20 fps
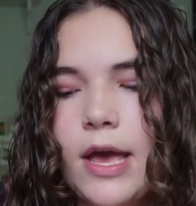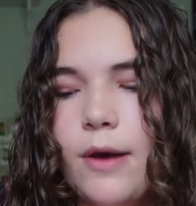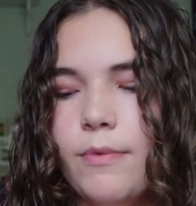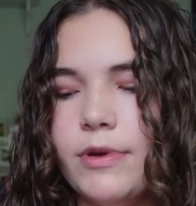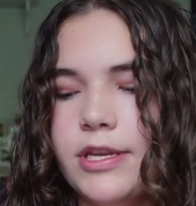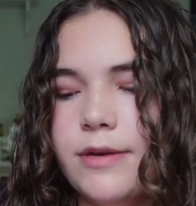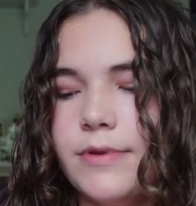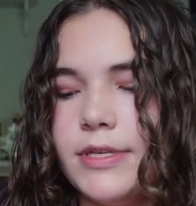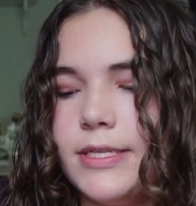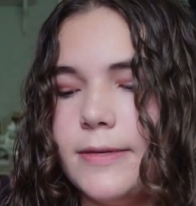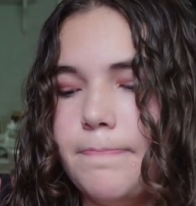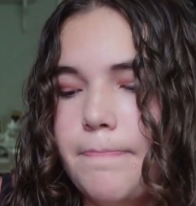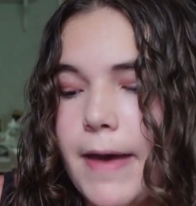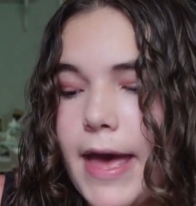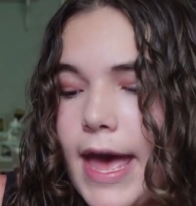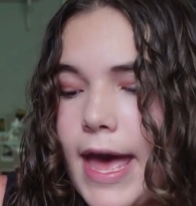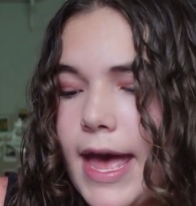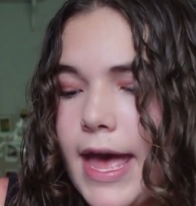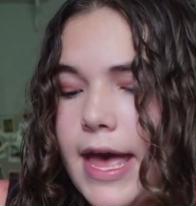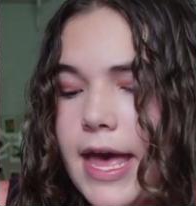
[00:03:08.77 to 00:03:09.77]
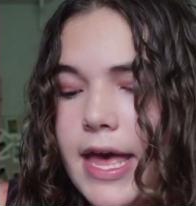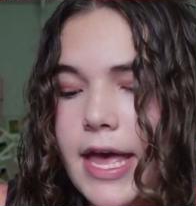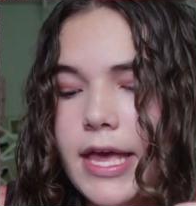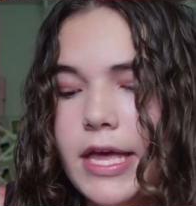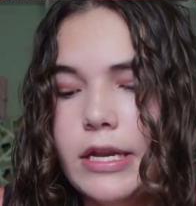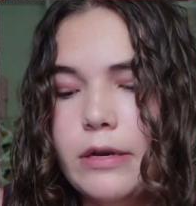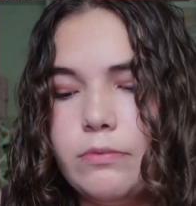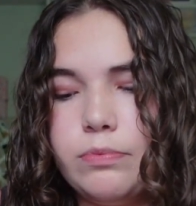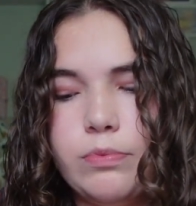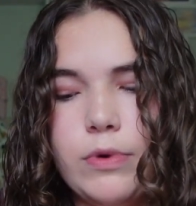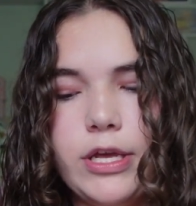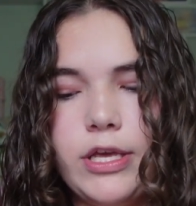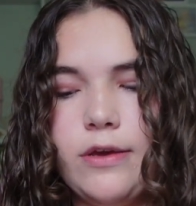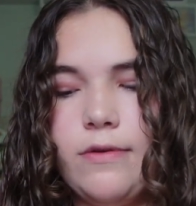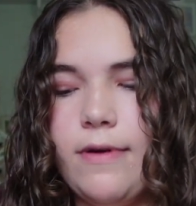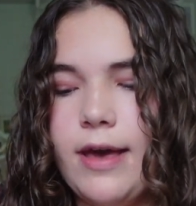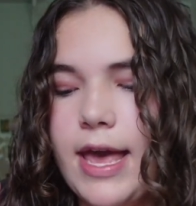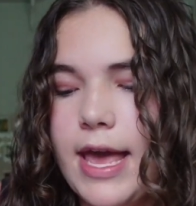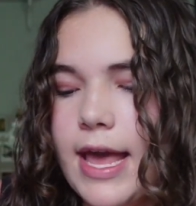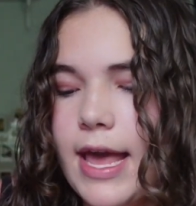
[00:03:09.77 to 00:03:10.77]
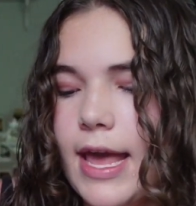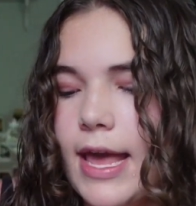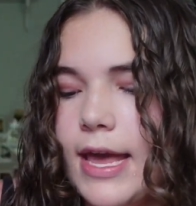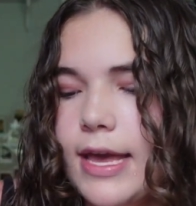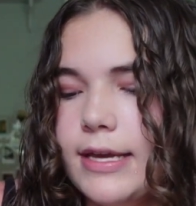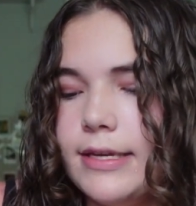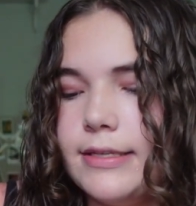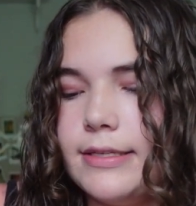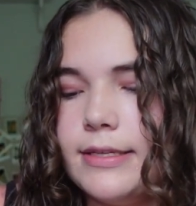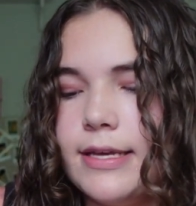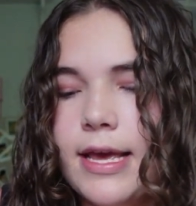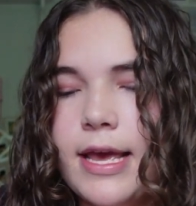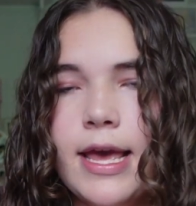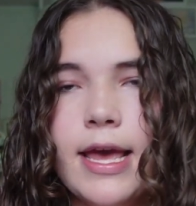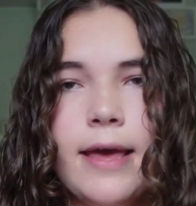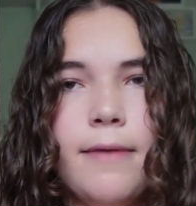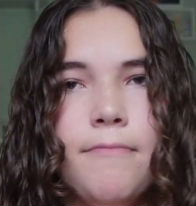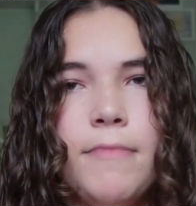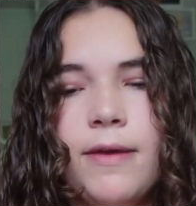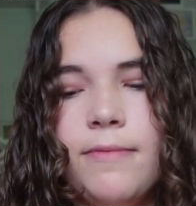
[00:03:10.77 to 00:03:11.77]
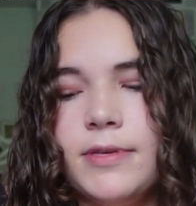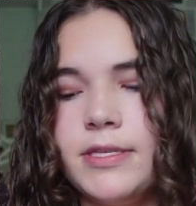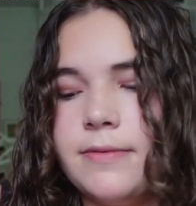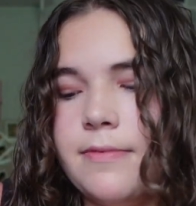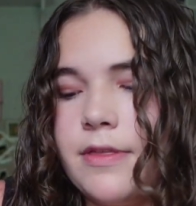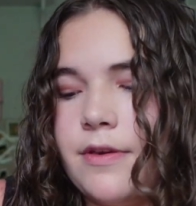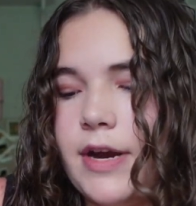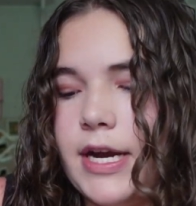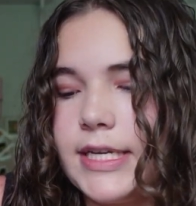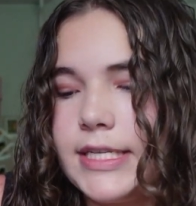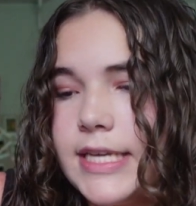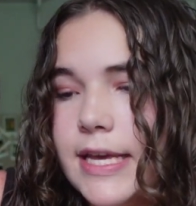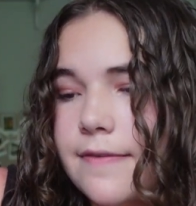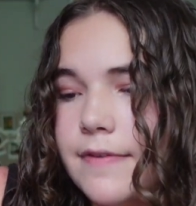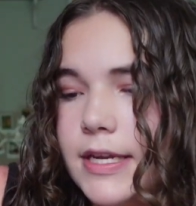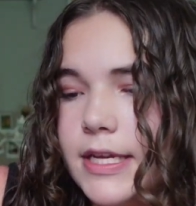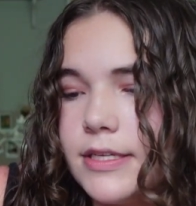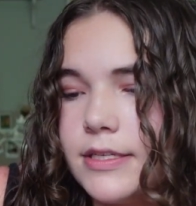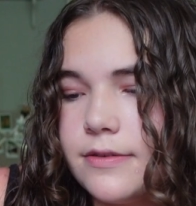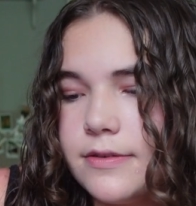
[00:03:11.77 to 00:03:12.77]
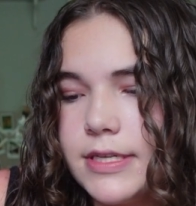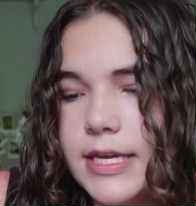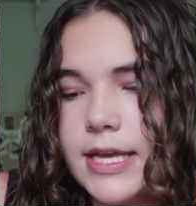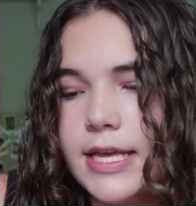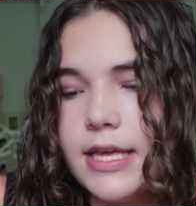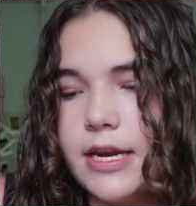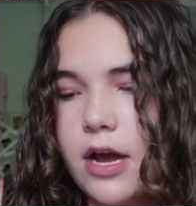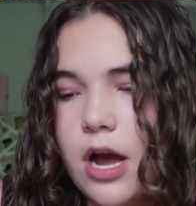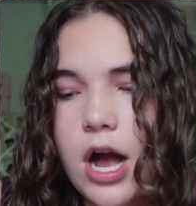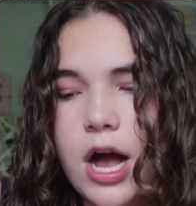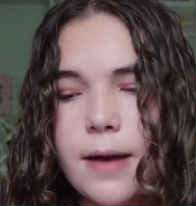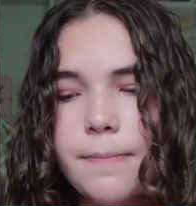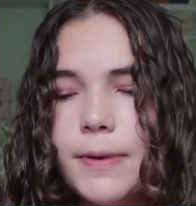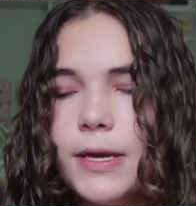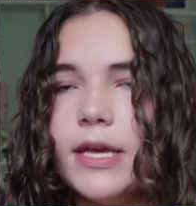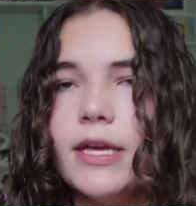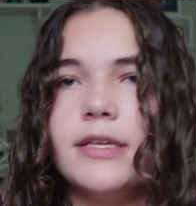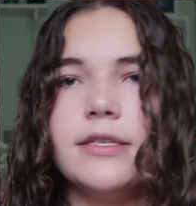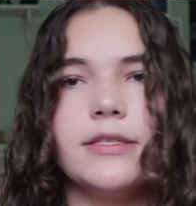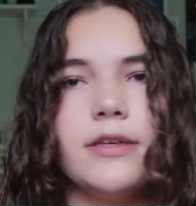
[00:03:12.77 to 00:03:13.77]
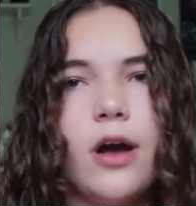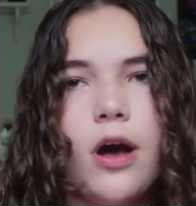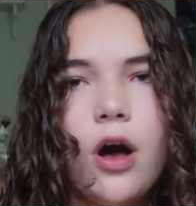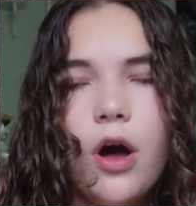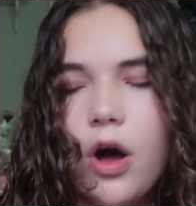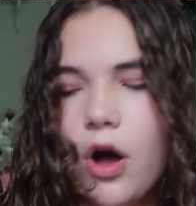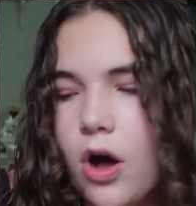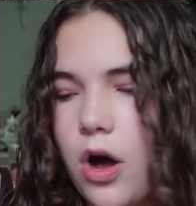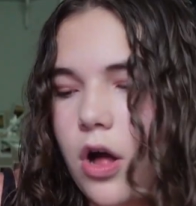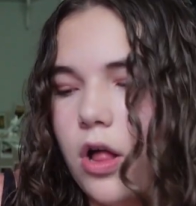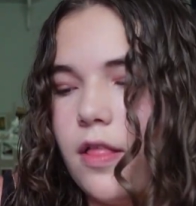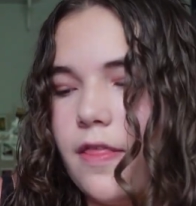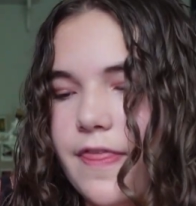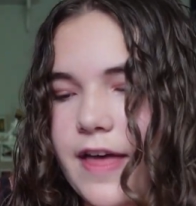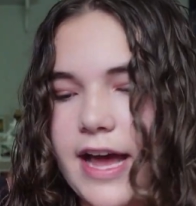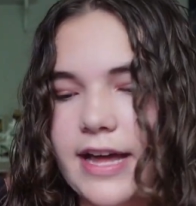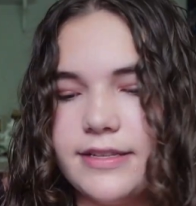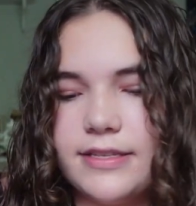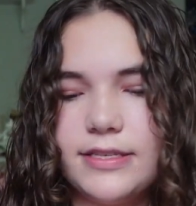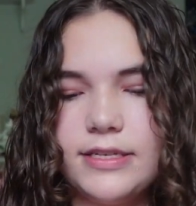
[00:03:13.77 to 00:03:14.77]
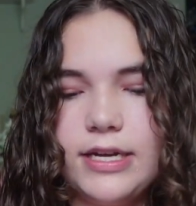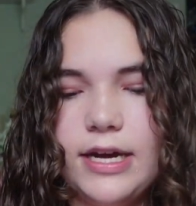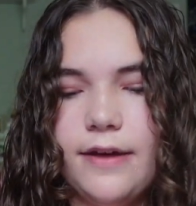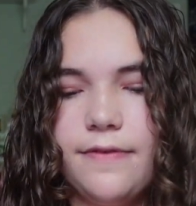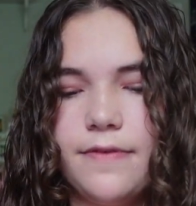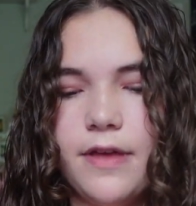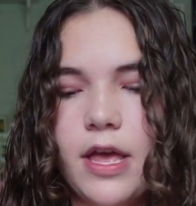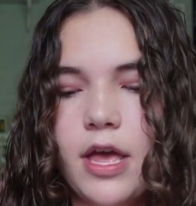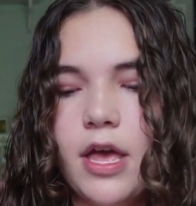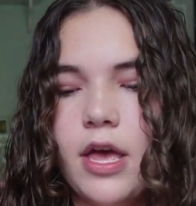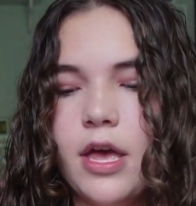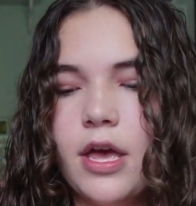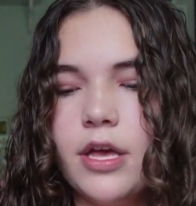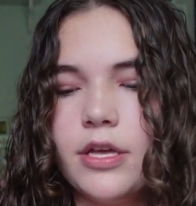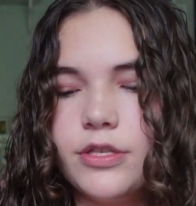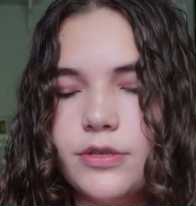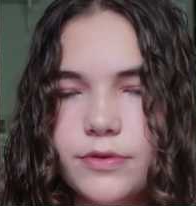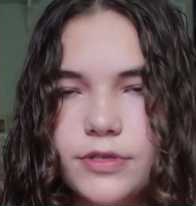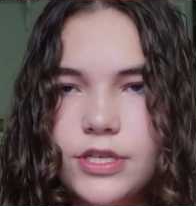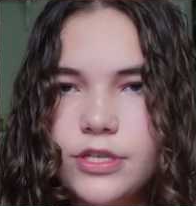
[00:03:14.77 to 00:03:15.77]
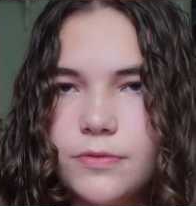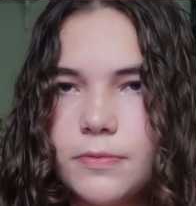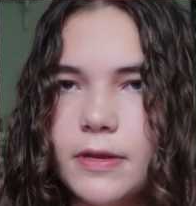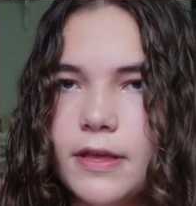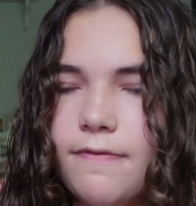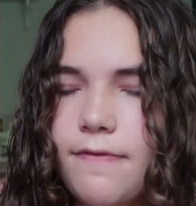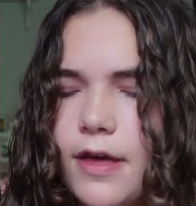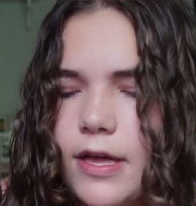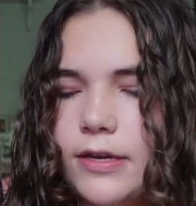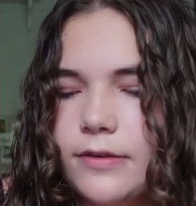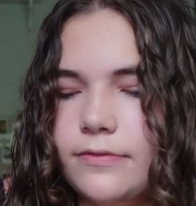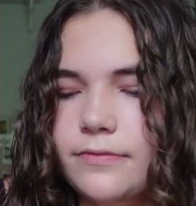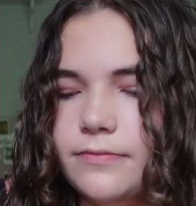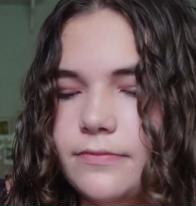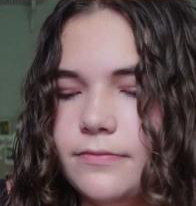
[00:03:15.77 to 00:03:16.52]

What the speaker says: When you went to bed, what you ate, maybe some other activities you did, hobbies, all that stuff. So it's just really fun.